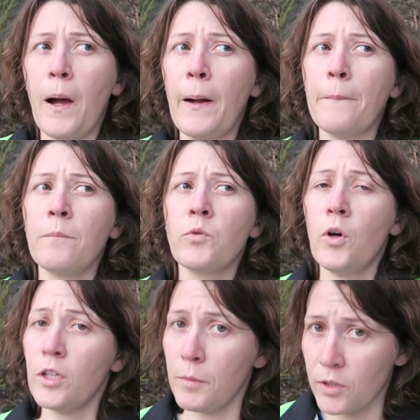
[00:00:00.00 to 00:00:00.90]
I'm
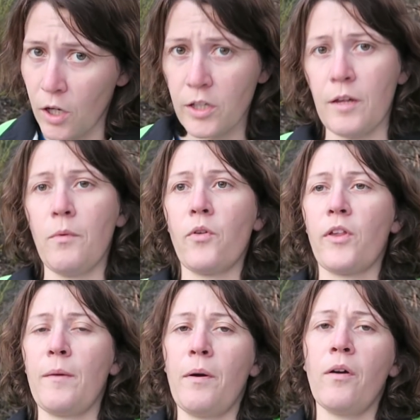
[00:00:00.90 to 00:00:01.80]
going to be talking
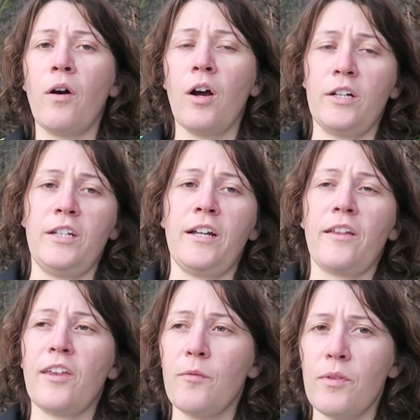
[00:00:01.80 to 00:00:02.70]
mostly about hard
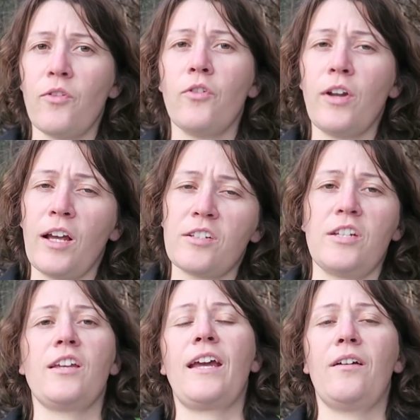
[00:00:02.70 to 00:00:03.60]
ticks. Humans don't
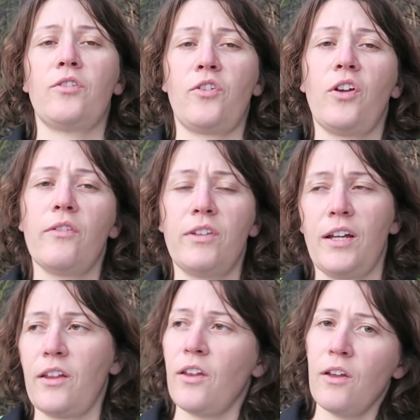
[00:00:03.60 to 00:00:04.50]
actually encounter soft
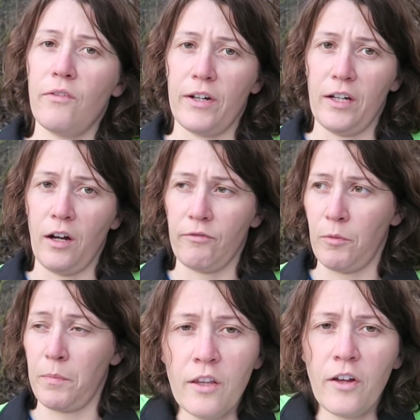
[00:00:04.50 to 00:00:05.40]
ticks very
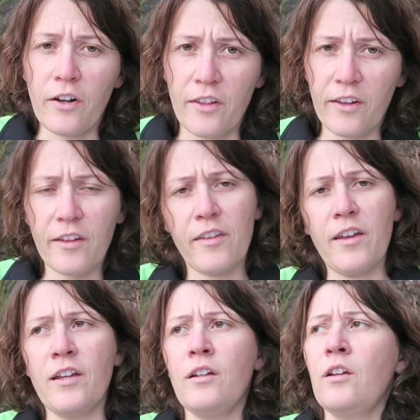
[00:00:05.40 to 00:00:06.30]
often. There are
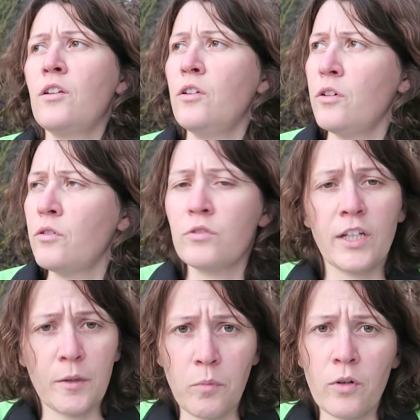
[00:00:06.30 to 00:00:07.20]
16 known
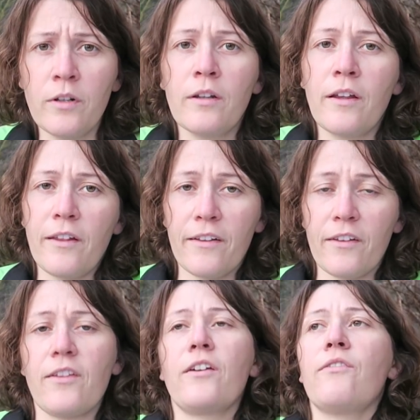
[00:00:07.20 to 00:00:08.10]
tick-borne
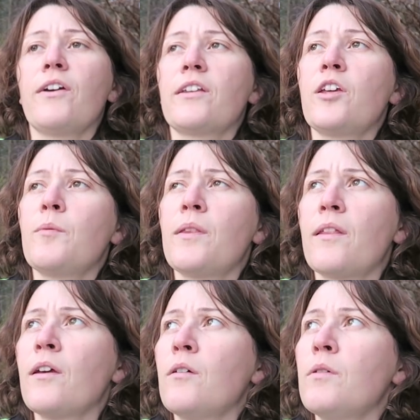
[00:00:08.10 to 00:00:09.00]
diseases that affect
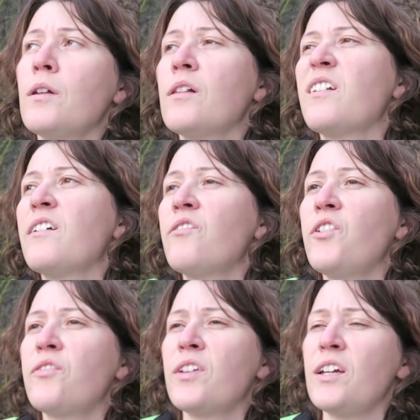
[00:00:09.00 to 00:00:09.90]
humans. Well,
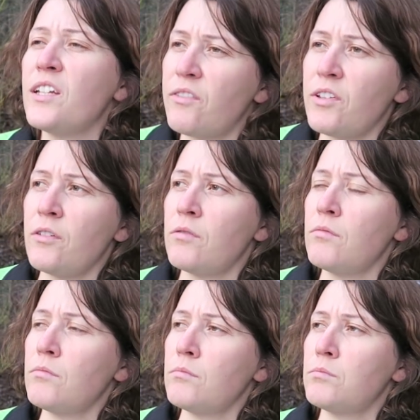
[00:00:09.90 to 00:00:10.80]
15 if you
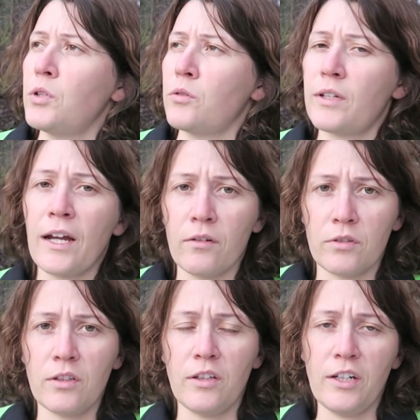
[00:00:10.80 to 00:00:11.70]
don't
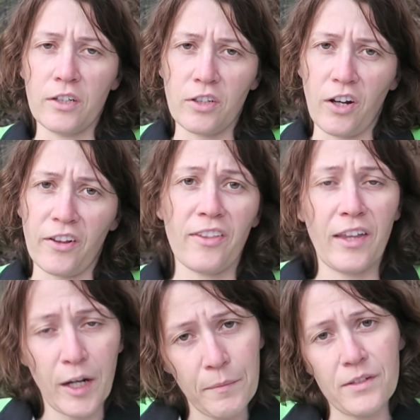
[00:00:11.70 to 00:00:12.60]
count the neurotoxin
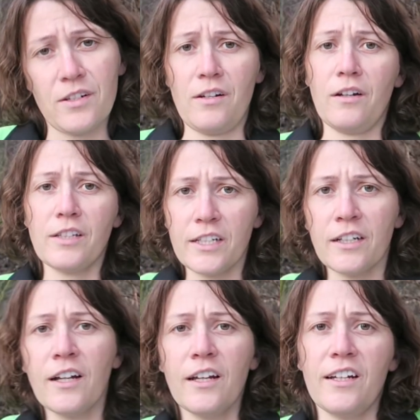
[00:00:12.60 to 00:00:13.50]
that I mentioned
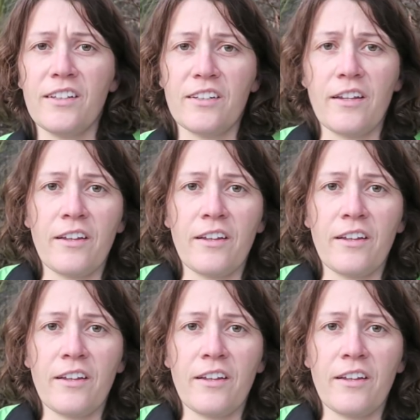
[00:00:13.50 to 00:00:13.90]
earlier as a